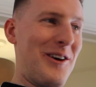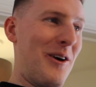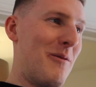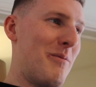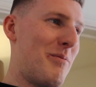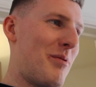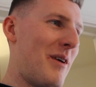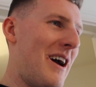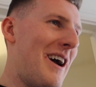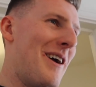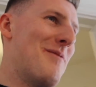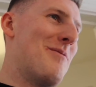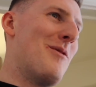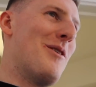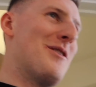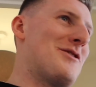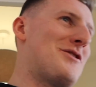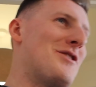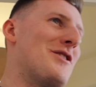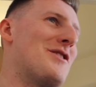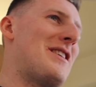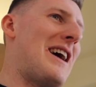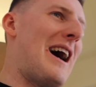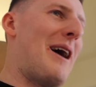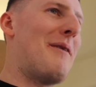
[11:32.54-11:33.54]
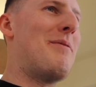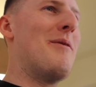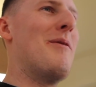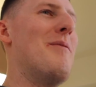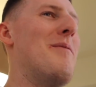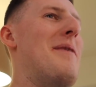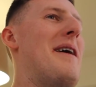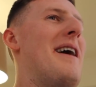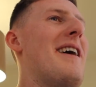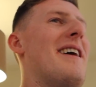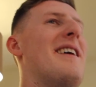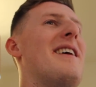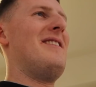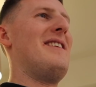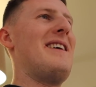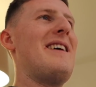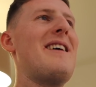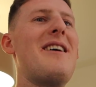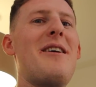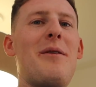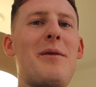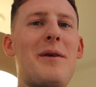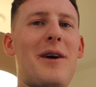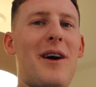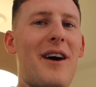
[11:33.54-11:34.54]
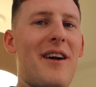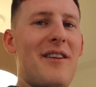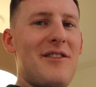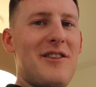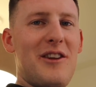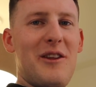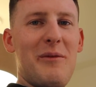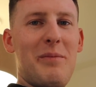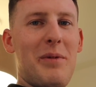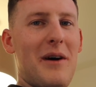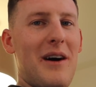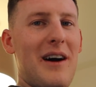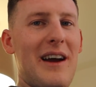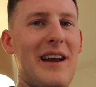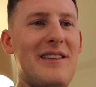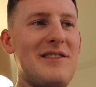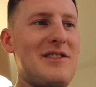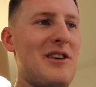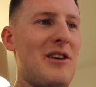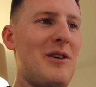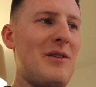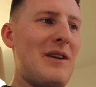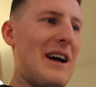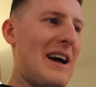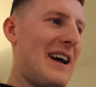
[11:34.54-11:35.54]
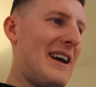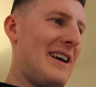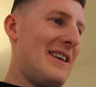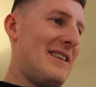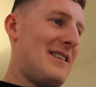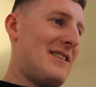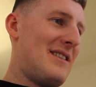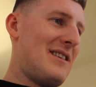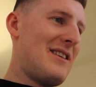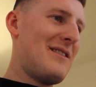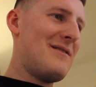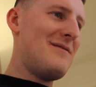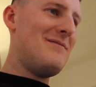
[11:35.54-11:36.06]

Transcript: comprehend what's just happened. But yeah, we're going to Dubai in two days.